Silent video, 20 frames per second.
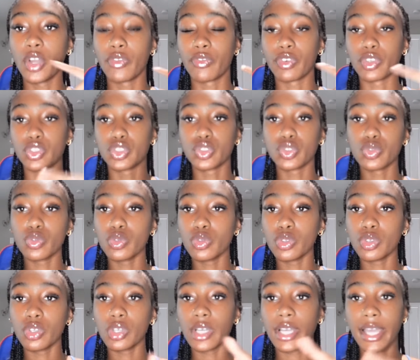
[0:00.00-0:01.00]
for
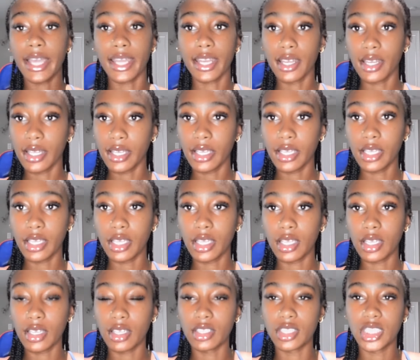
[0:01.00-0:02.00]
school,
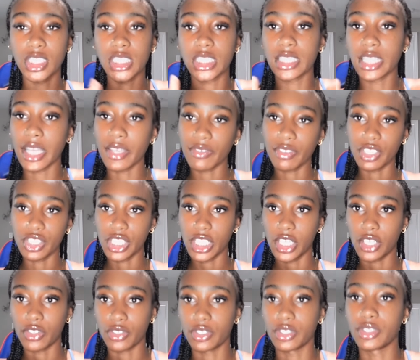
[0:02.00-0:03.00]
editing, just life in
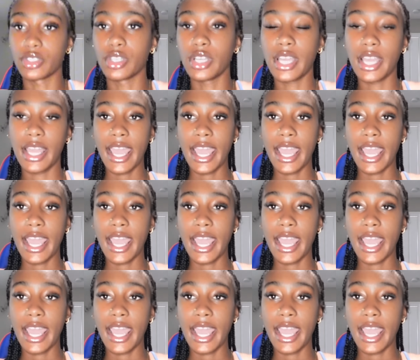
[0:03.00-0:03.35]
general.